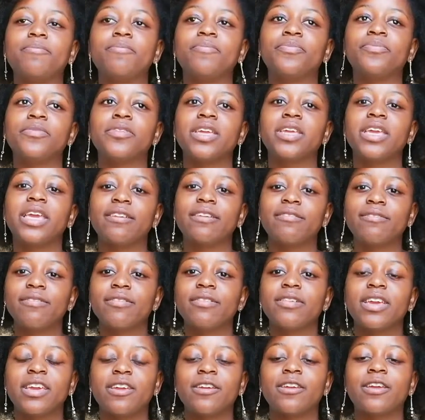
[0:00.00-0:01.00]
give
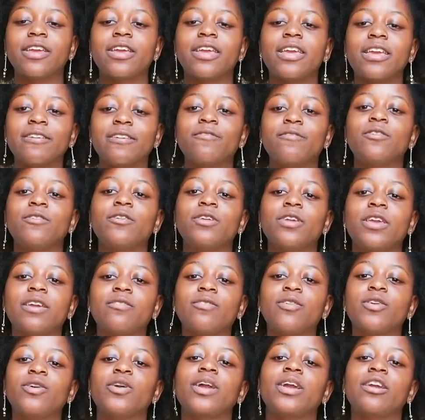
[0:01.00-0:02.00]
your
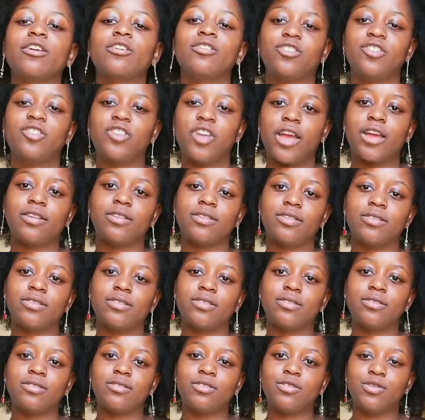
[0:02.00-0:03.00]
hair a chance,
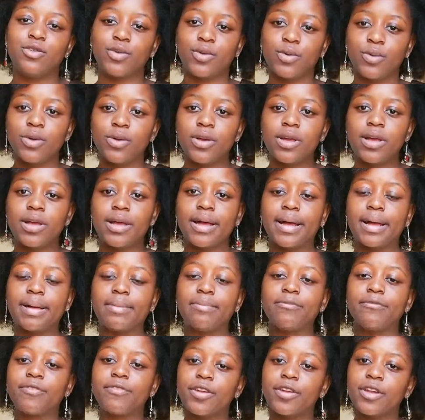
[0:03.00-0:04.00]
you know.
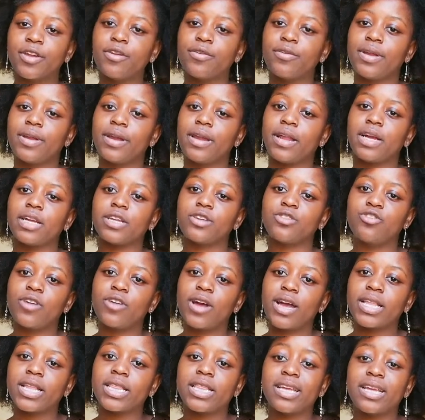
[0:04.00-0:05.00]
Figure it out, try
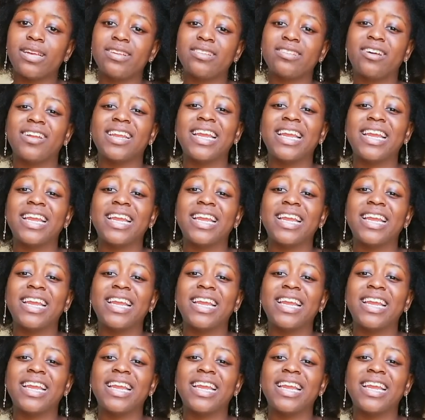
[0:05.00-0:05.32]
things out.